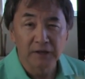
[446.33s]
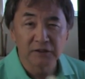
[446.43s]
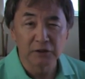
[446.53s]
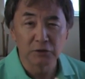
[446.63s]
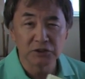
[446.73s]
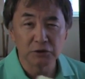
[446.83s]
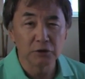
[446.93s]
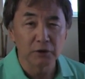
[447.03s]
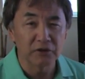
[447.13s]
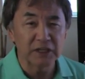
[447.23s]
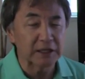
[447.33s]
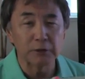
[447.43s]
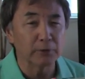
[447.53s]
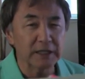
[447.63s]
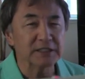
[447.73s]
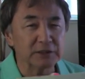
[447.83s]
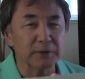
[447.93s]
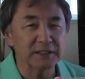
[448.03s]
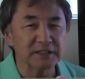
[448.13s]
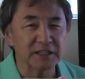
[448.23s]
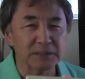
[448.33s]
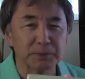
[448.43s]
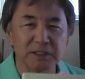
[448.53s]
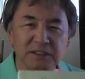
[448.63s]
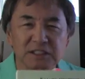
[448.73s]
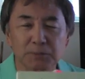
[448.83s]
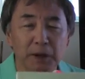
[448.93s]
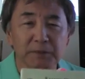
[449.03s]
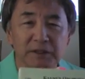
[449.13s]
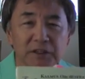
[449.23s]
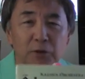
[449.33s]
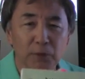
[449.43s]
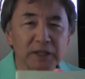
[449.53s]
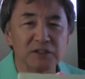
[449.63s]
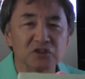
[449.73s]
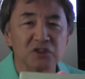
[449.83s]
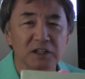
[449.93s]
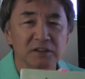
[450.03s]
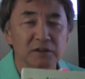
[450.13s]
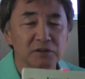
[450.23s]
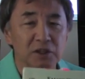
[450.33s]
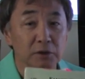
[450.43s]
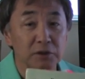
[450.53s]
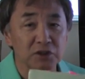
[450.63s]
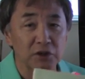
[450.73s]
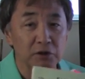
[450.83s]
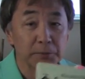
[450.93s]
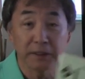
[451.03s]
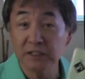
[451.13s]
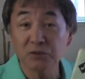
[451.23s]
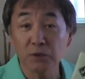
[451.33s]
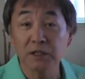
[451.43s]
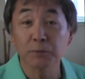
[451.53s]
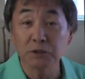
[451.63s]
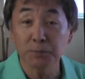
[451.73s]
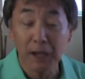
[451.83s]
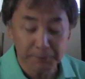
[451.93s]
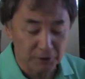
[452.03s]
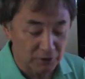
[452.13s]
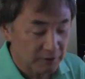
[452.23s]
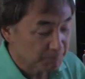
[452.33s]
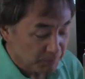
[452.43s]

to those of you who are thinking greatest hits, because this is probably not the greatest cello concerto, but it is one of the most popular.